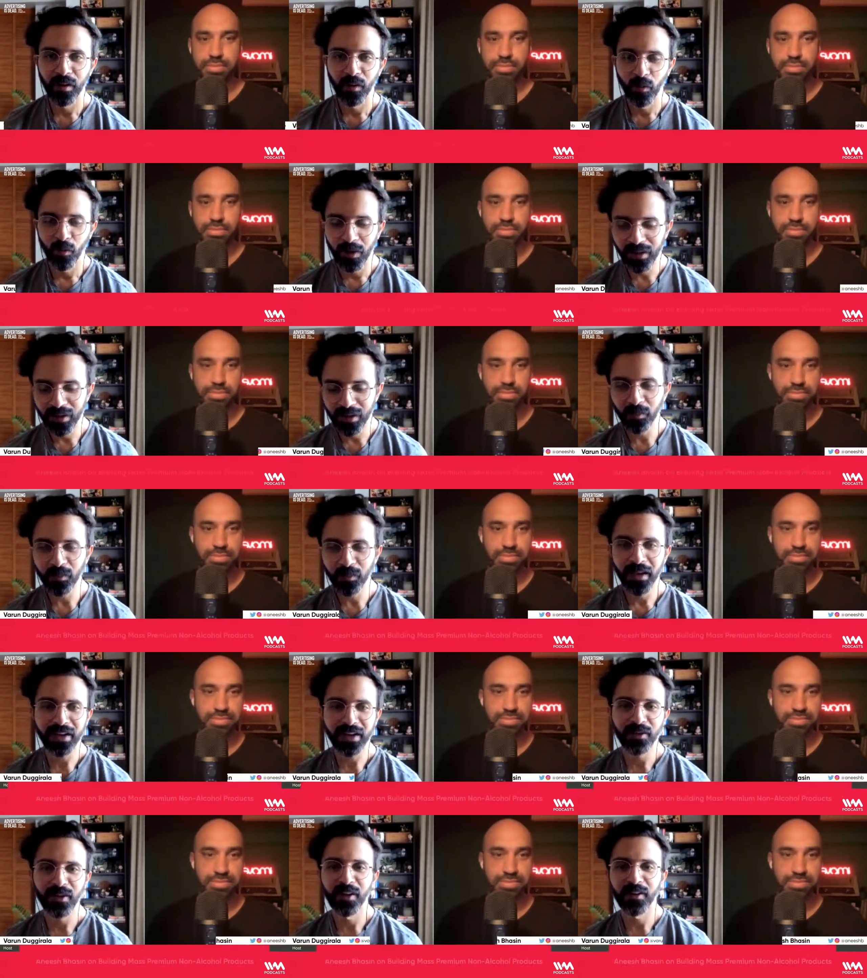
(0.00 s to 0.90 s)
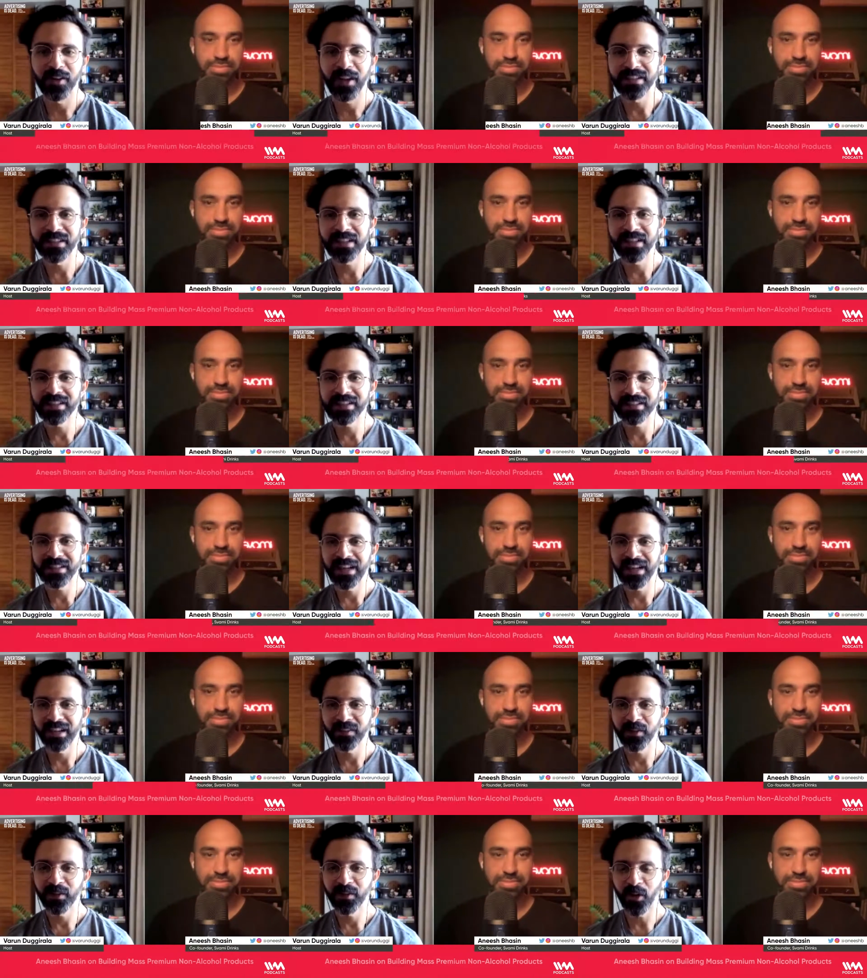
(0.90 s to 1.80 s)
Speaker 1: Welcome back to Advertising is
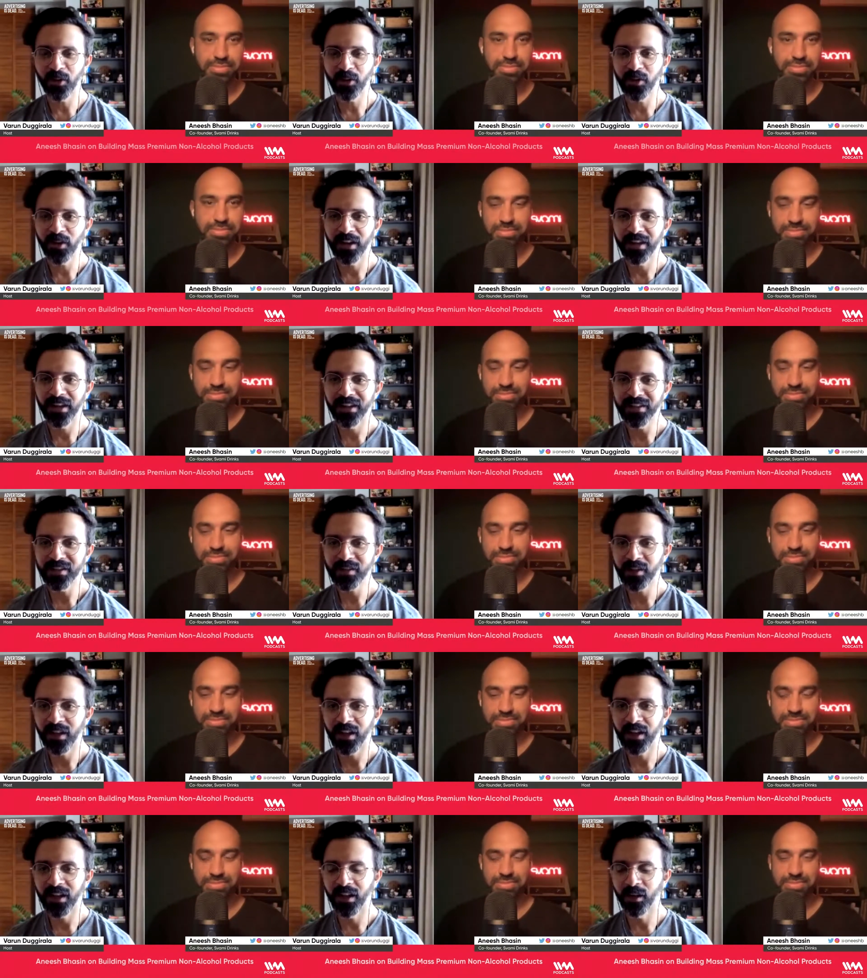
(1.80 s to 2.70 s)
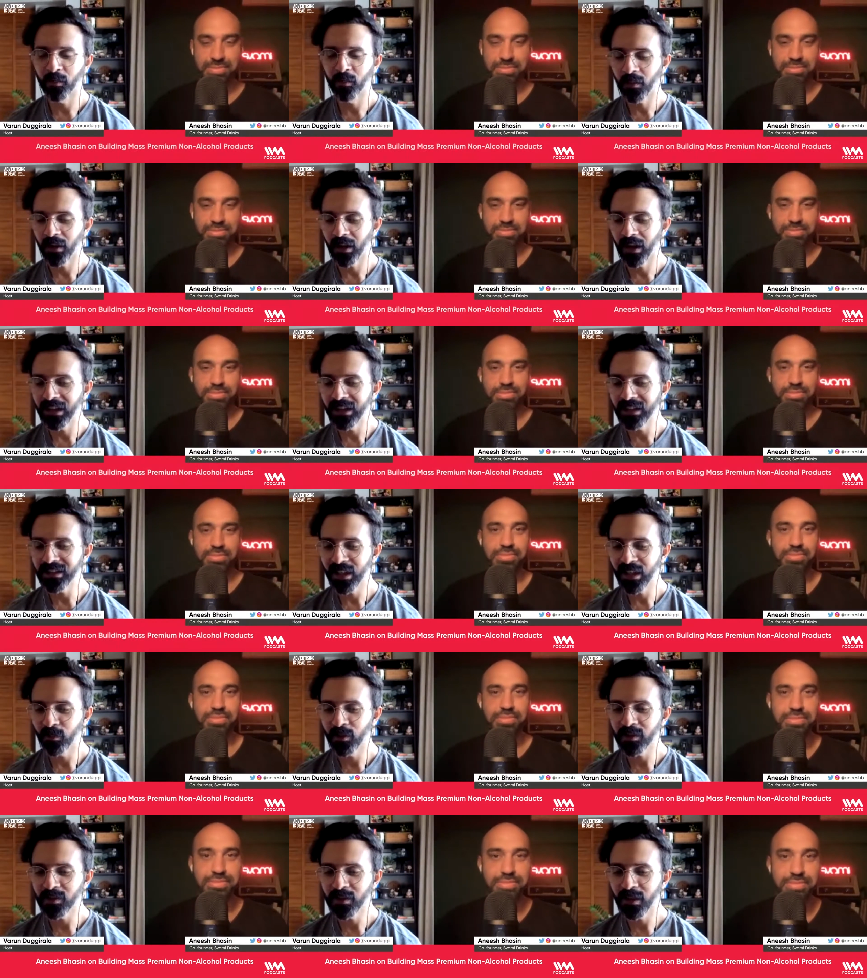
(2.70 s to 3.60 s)
Dead. We talked to Aneesh. Um,
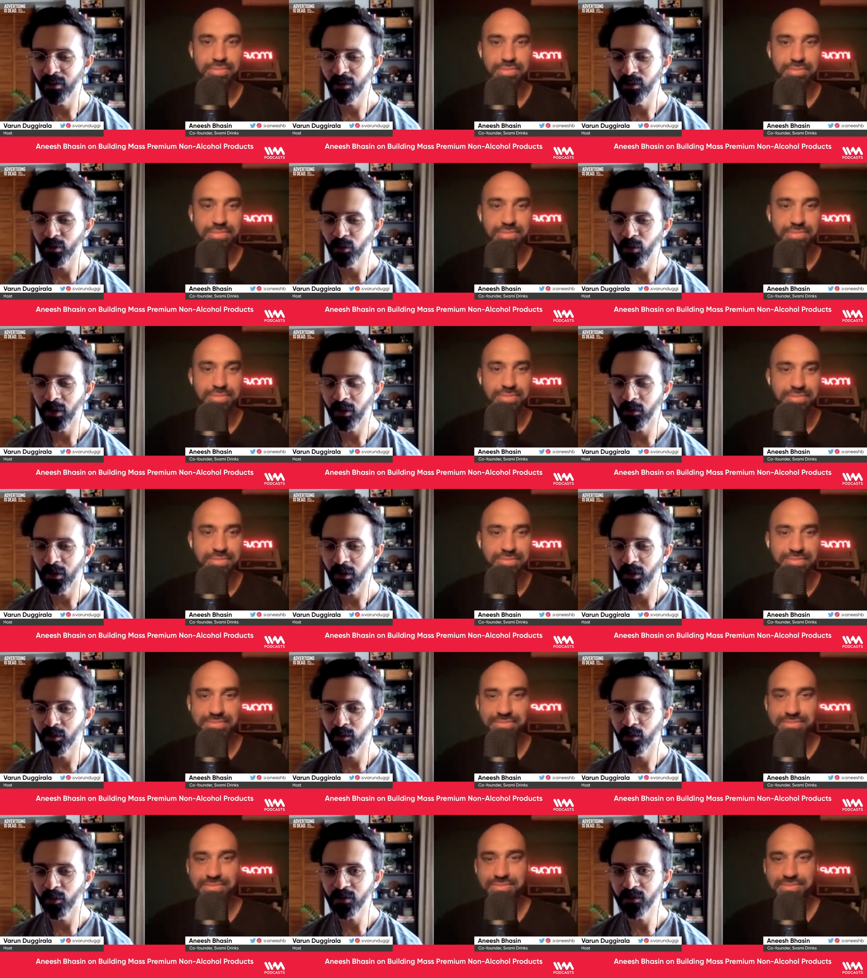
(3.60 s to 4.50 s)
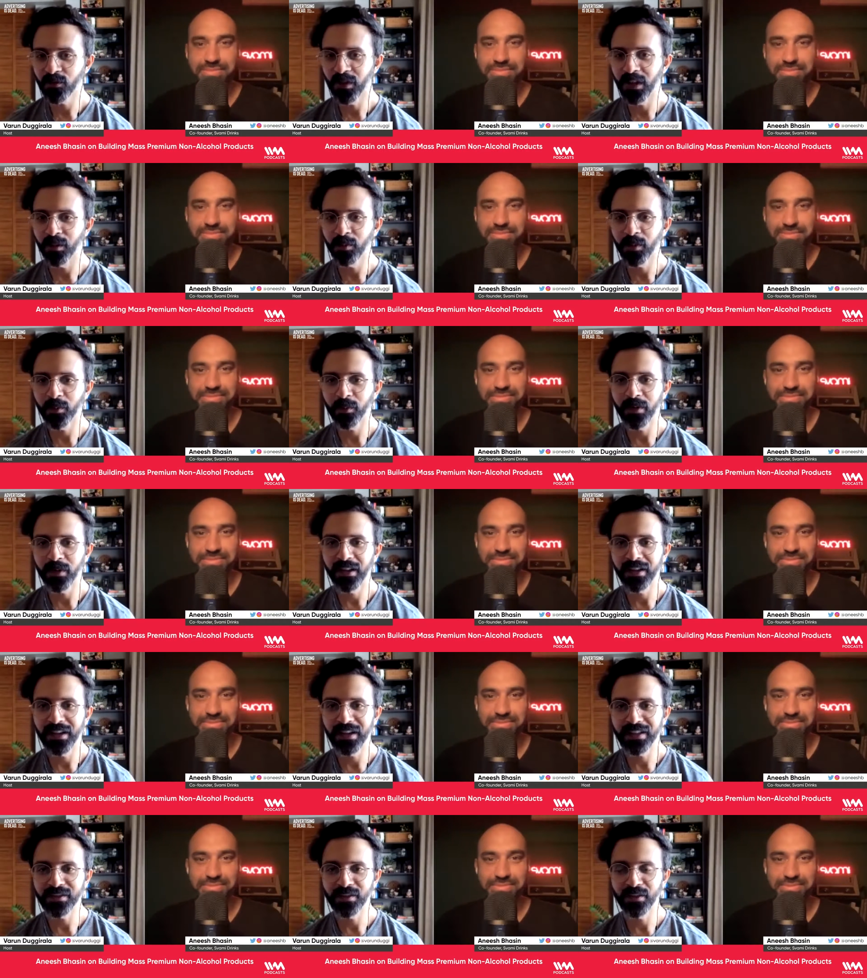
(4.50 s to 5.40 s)
Aneesh, I must tell you, you are one of the most
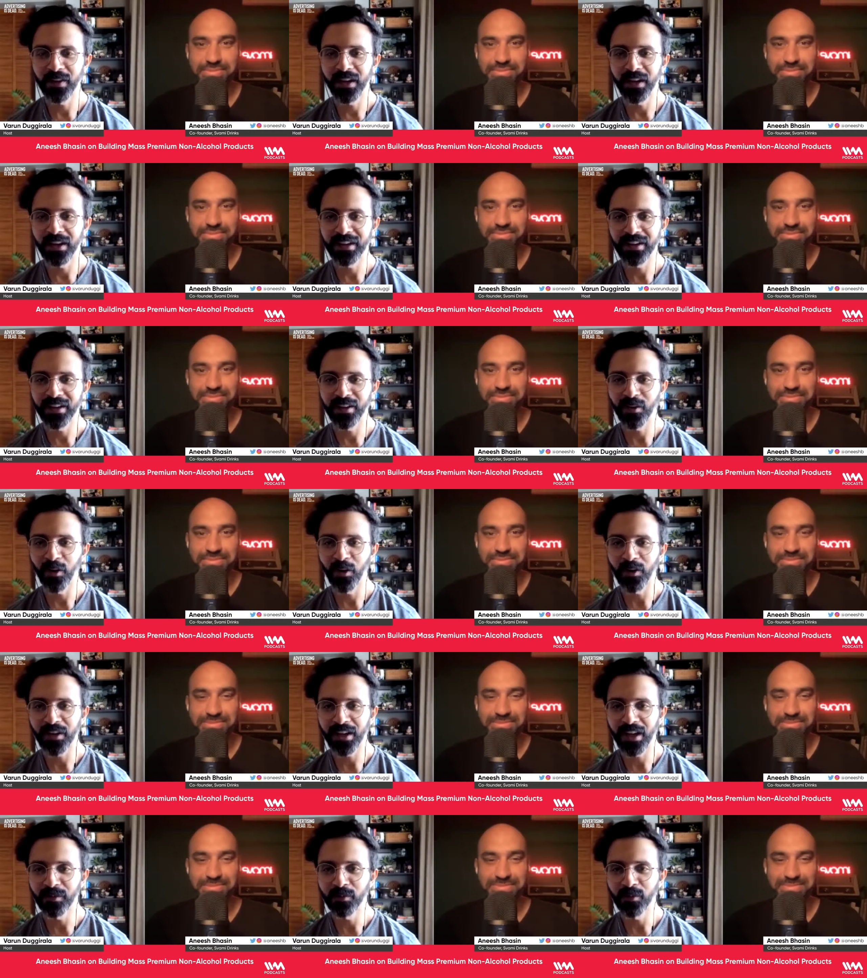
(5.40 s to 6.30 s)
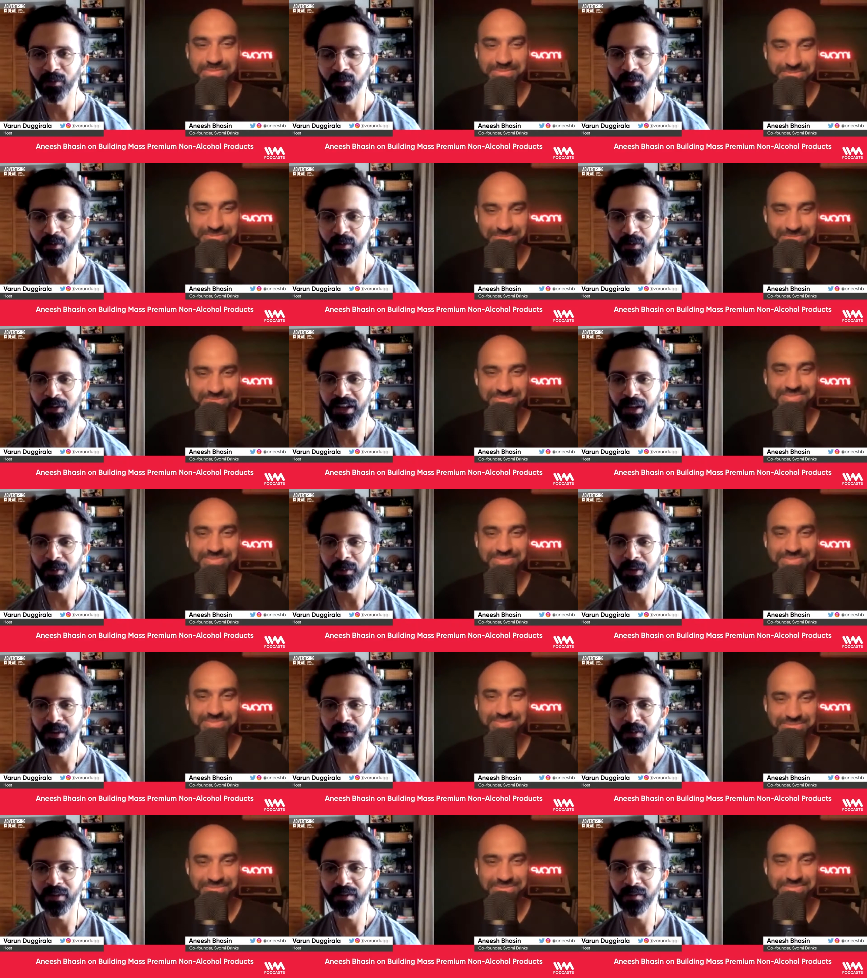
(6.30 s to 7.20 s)
well-prepared guests you've had in a long time. You you
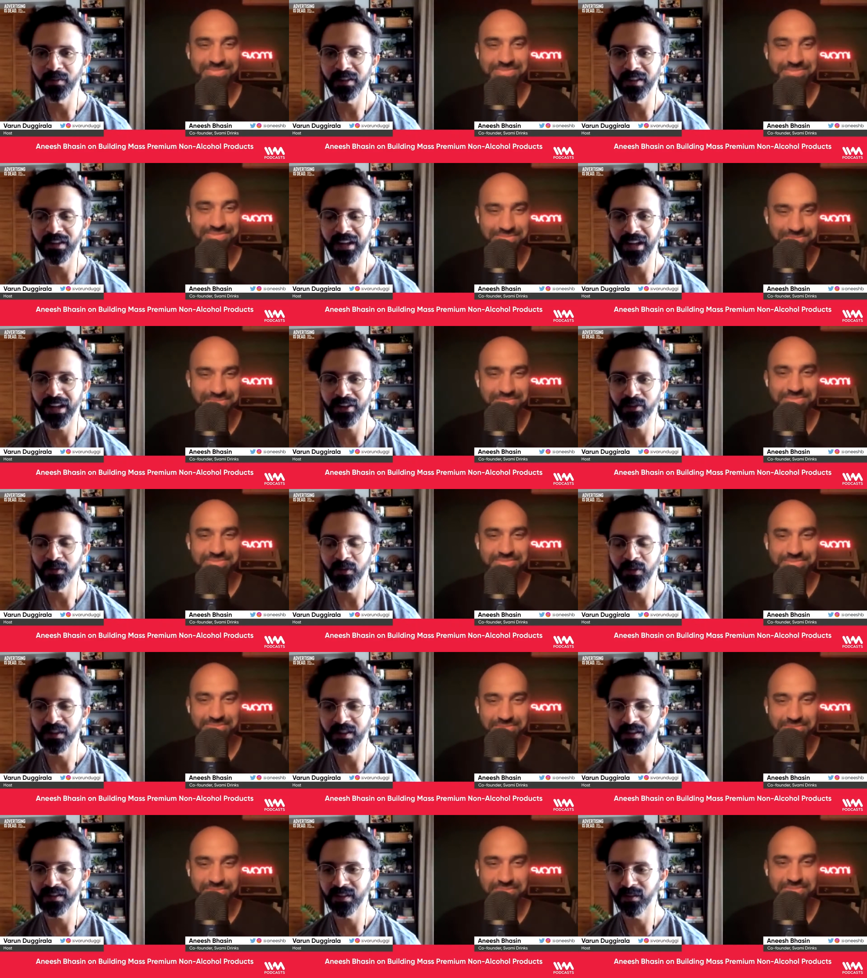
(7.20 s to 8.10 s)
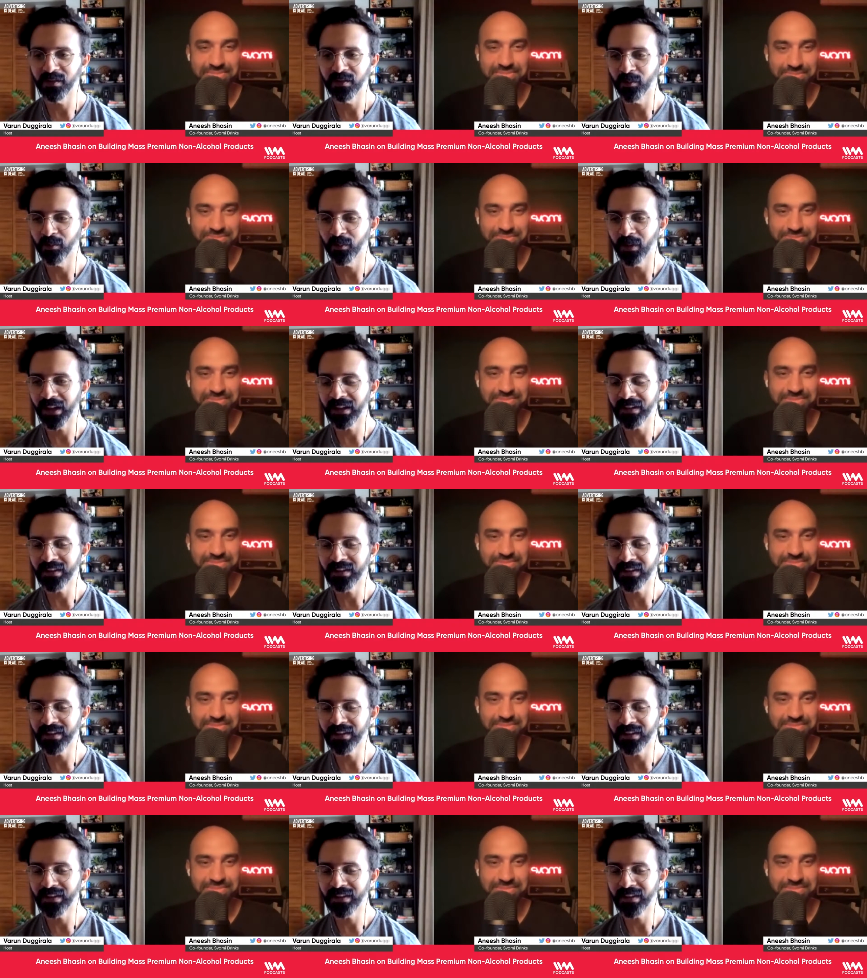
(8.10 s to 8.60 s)
came in with with an act with this with a mic